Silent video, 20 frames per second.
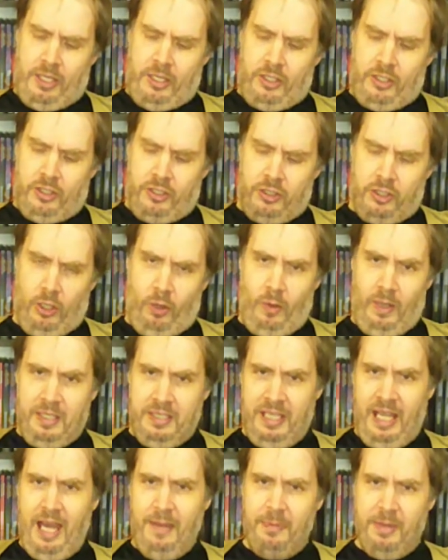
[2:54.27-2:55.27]
So
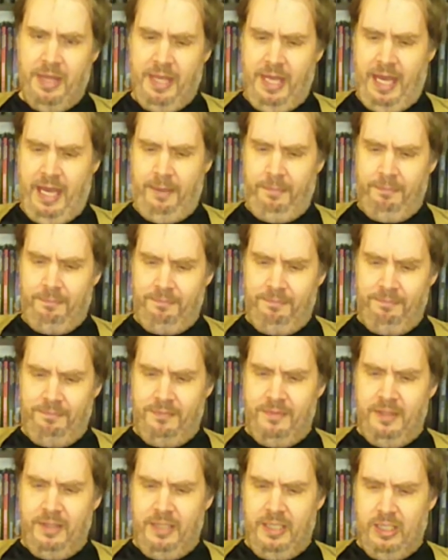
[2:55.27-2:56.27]
on top of that,
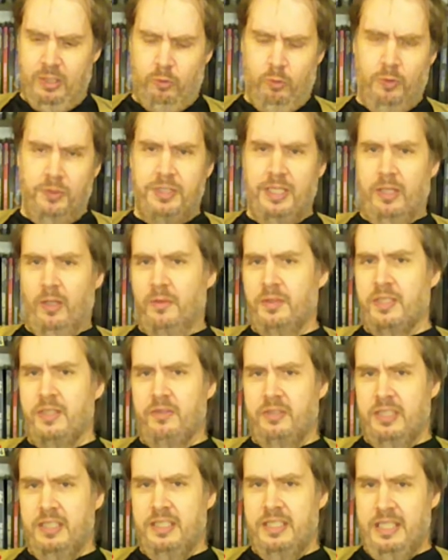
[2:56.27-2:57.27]
this rule set only
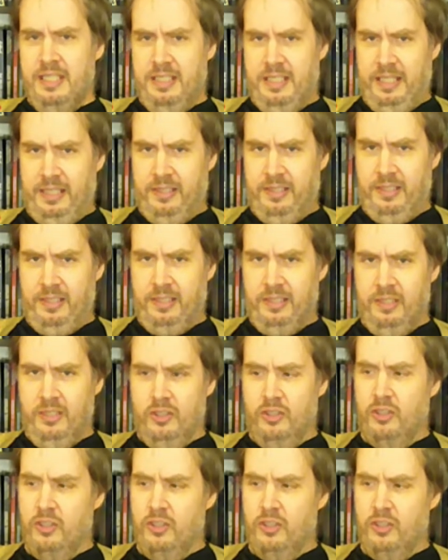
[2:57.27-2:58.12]
uses d6s,